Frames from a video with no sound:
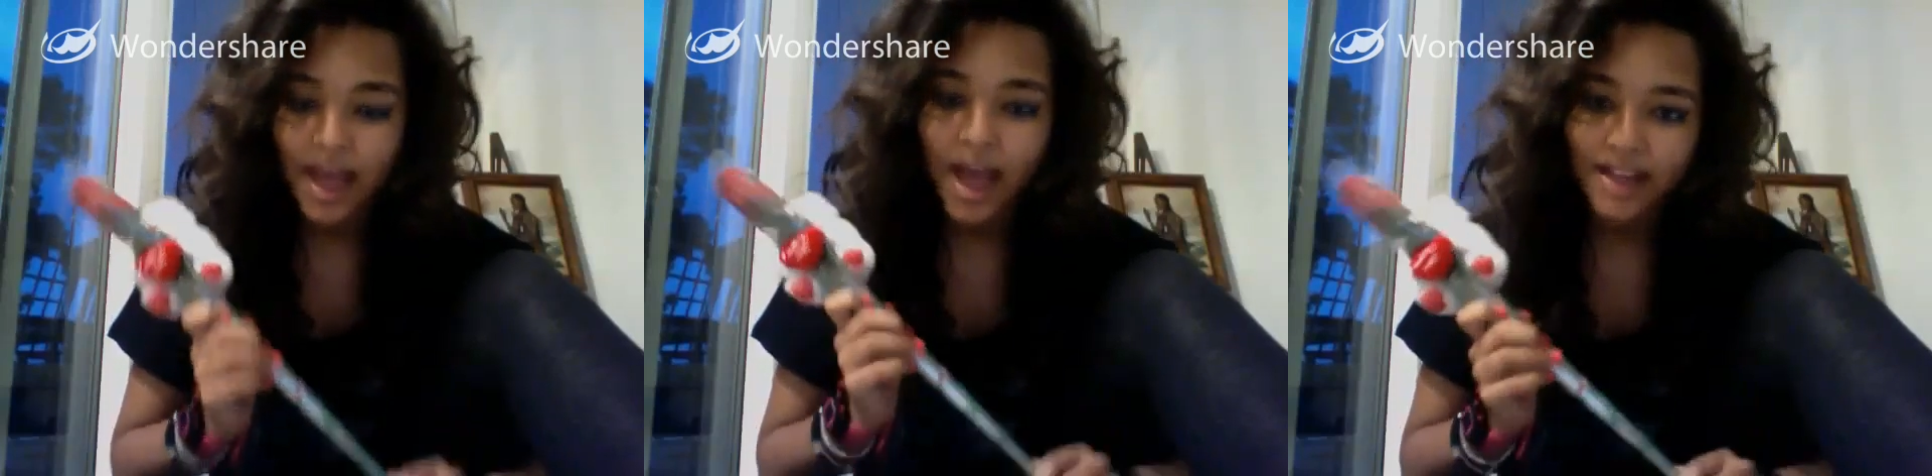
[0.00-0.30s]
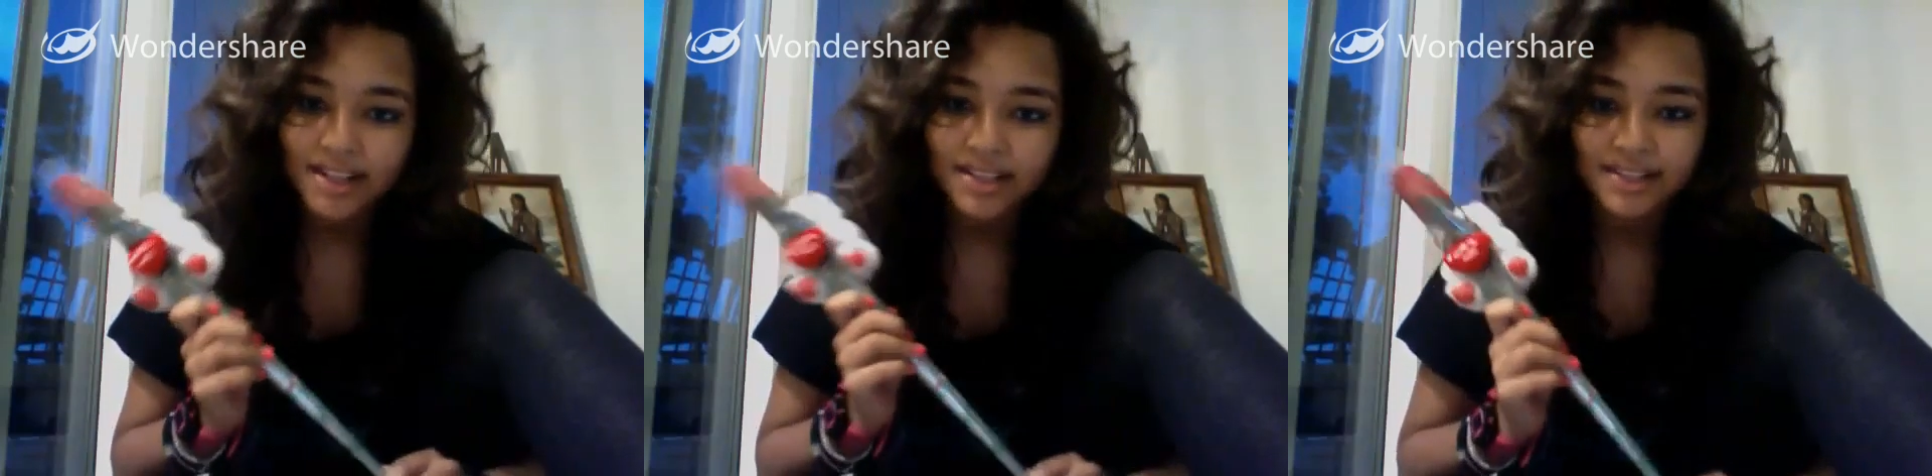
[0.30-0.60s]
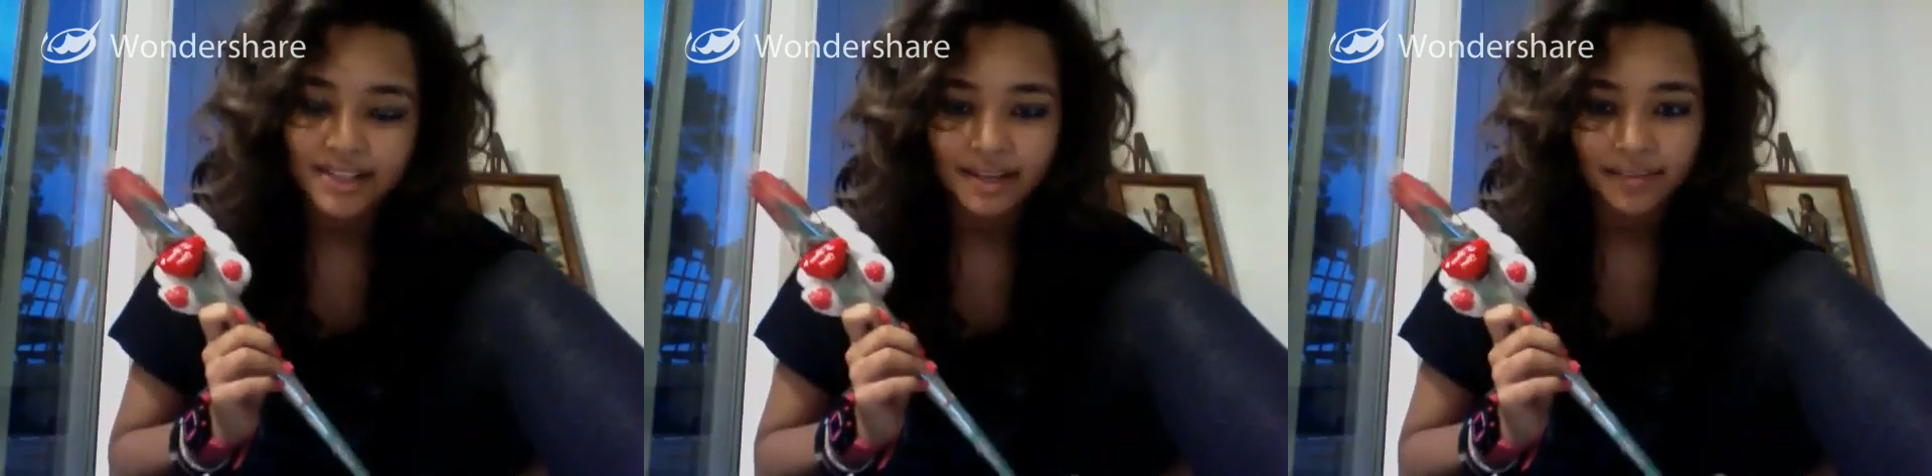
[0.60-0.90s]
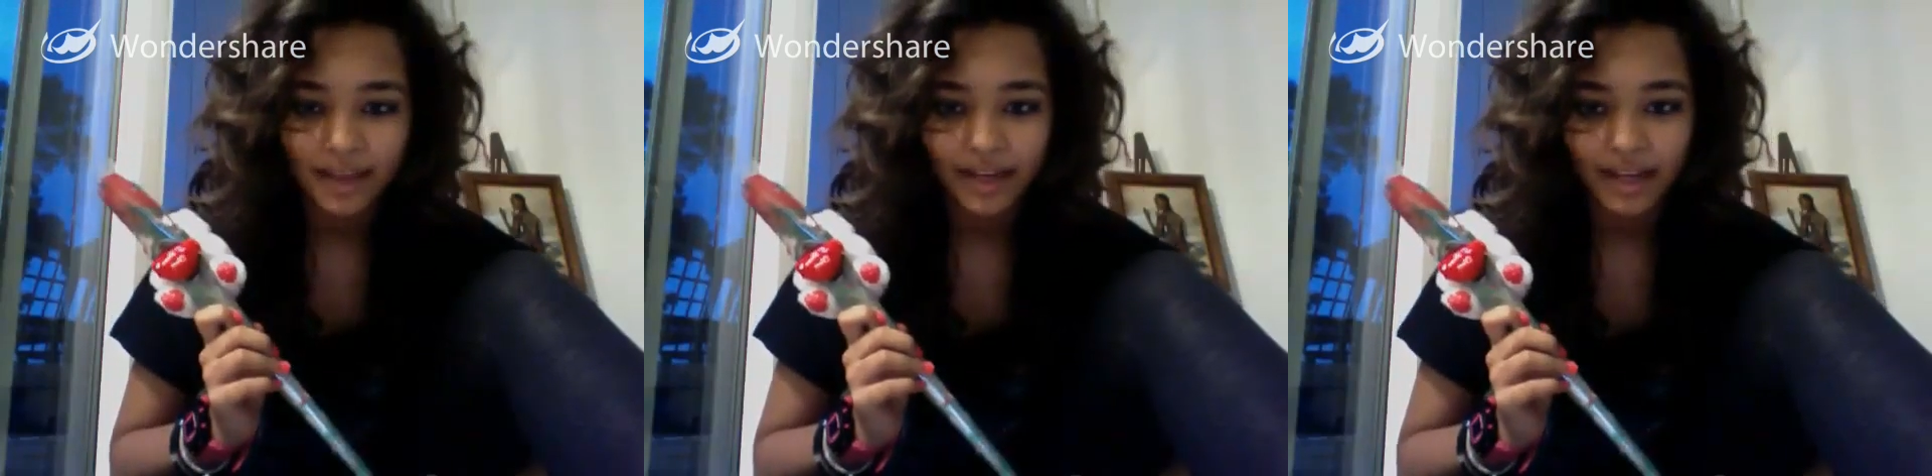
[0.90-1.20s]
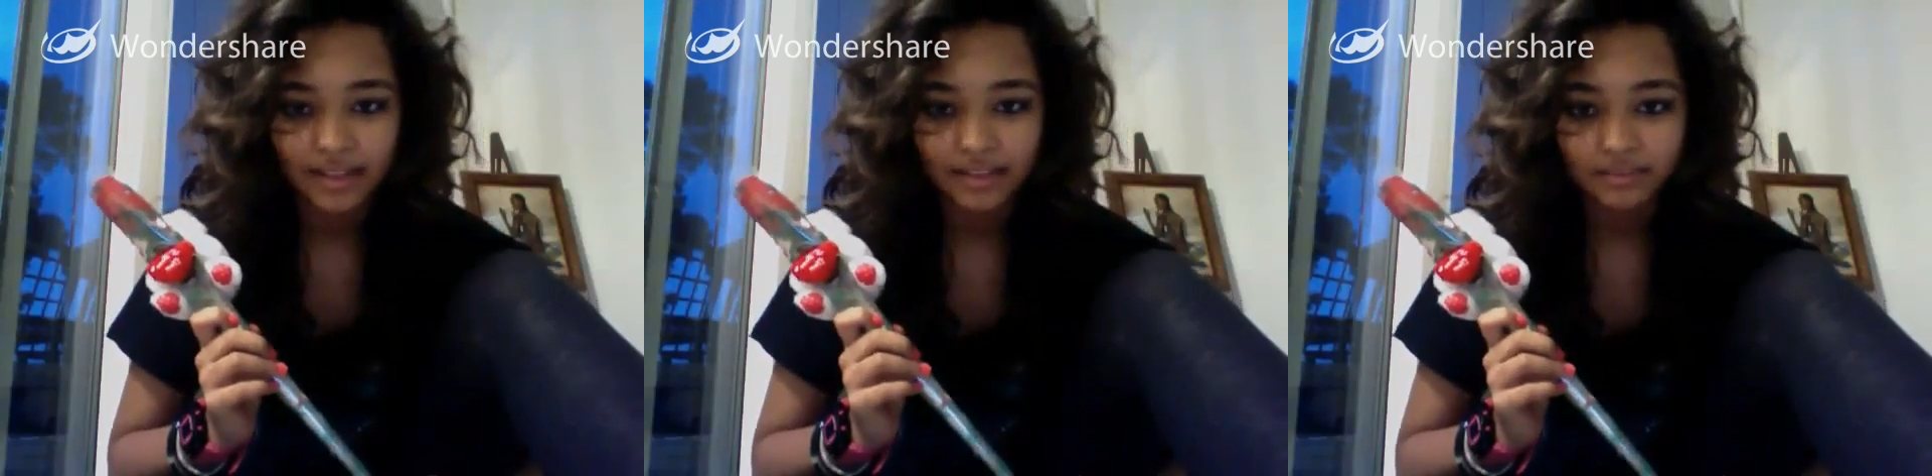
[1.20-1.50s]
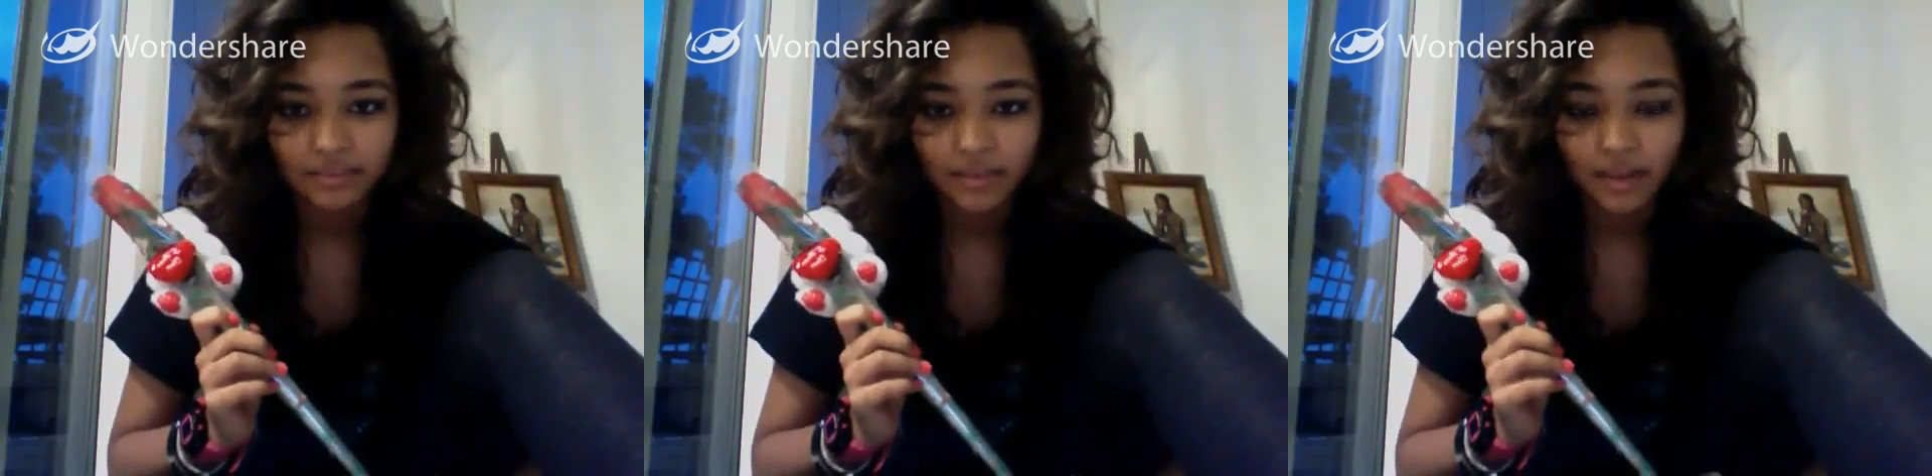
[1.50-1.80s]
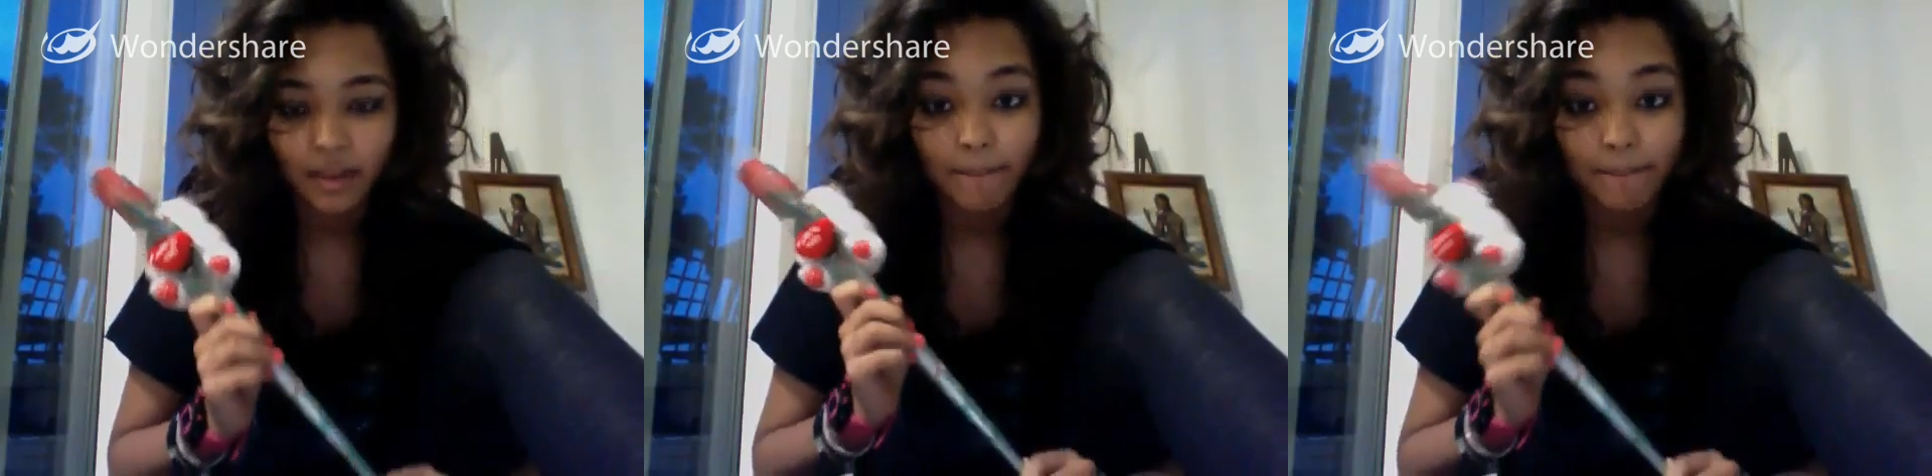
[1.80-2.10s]
I didn't see him that night,
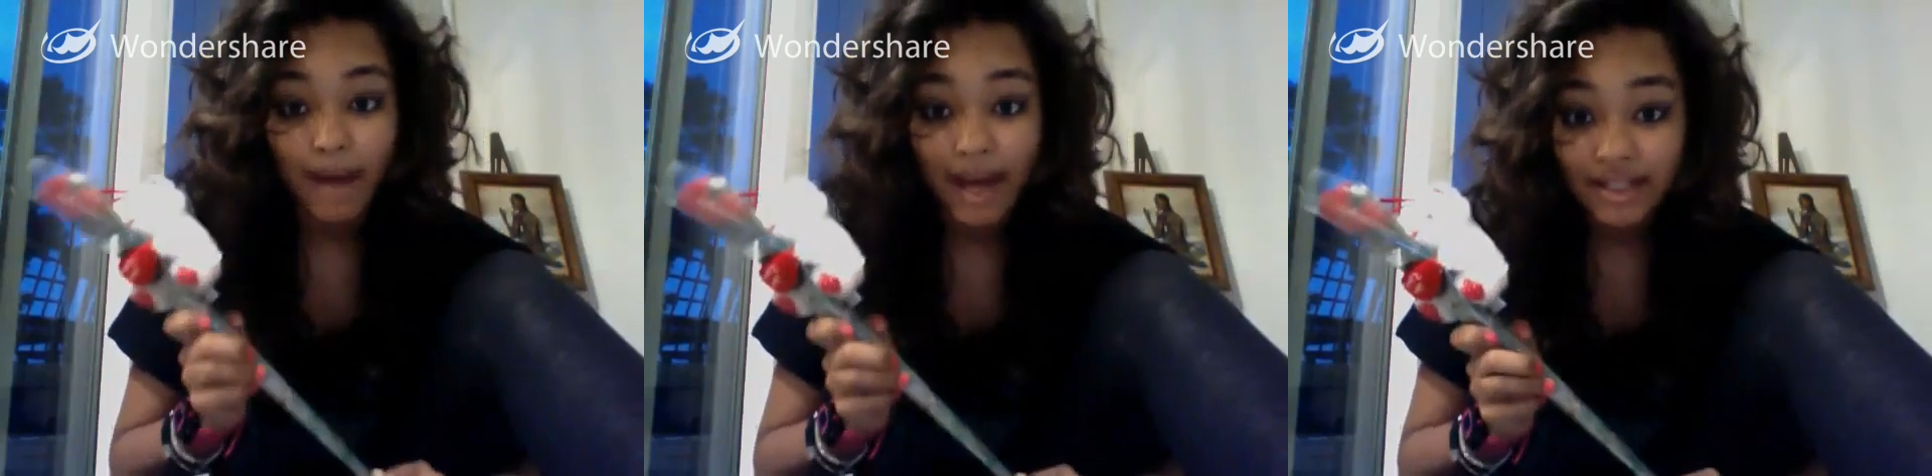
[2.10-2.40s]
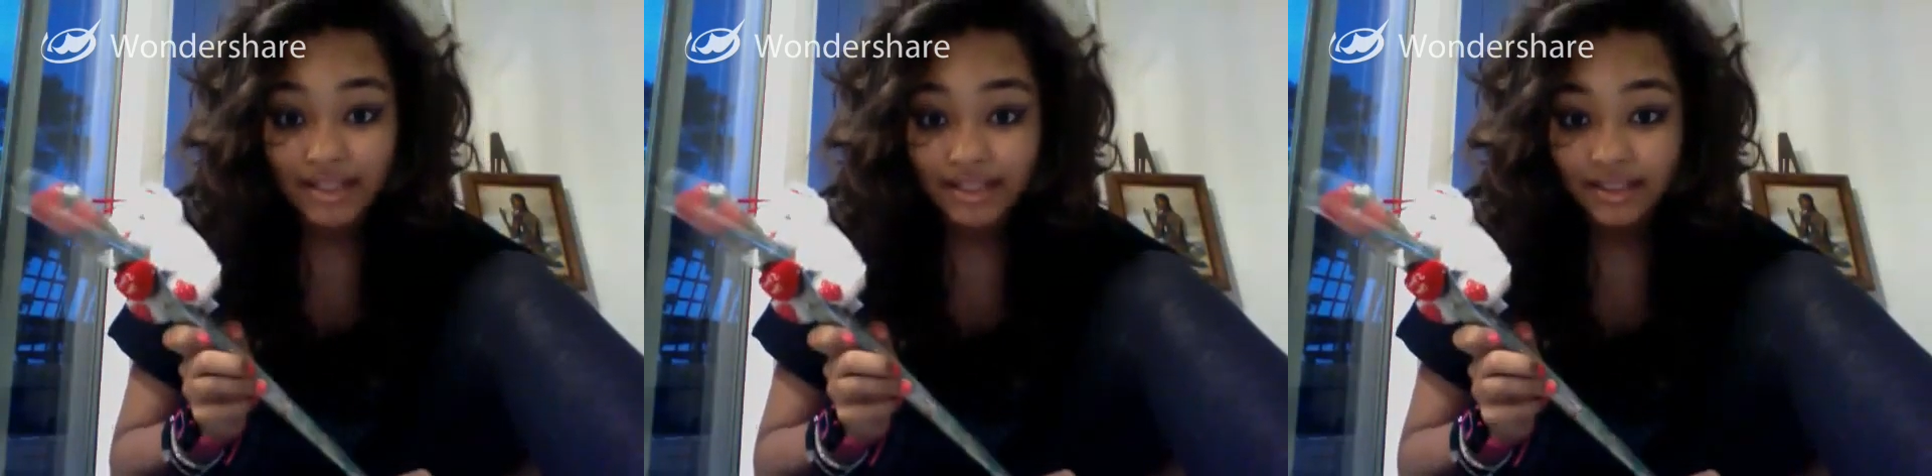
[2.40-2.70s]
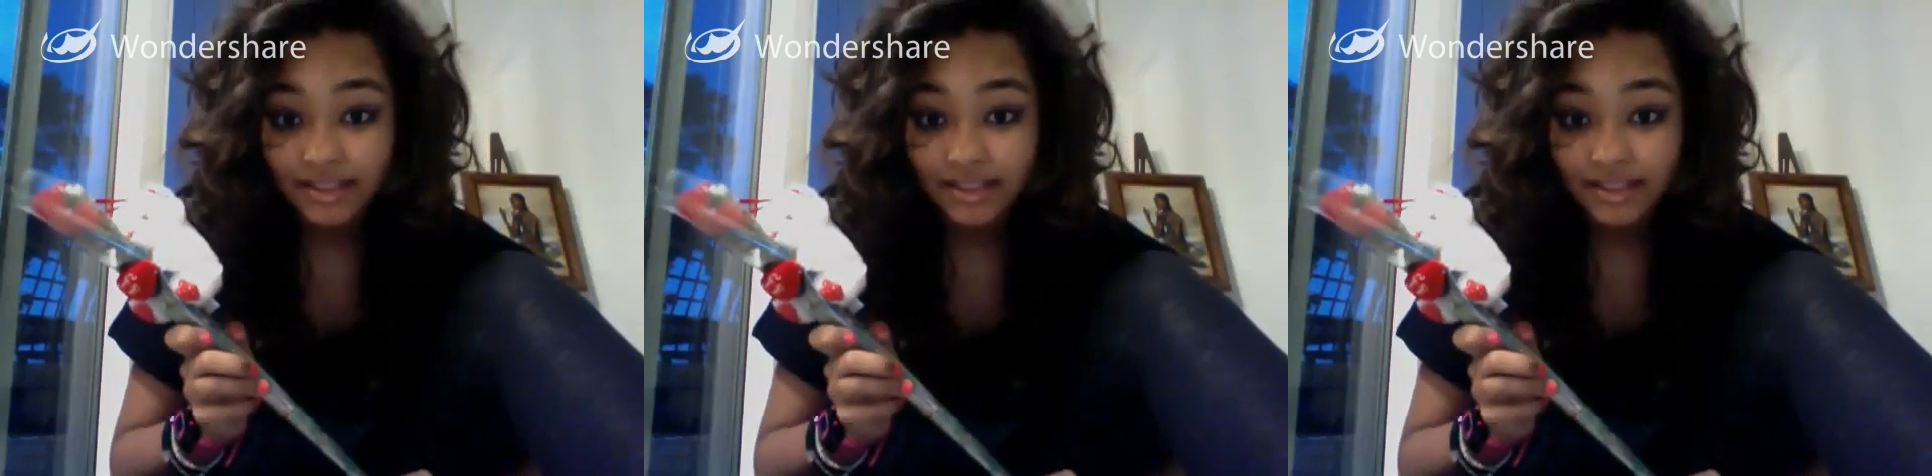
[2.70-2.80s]
but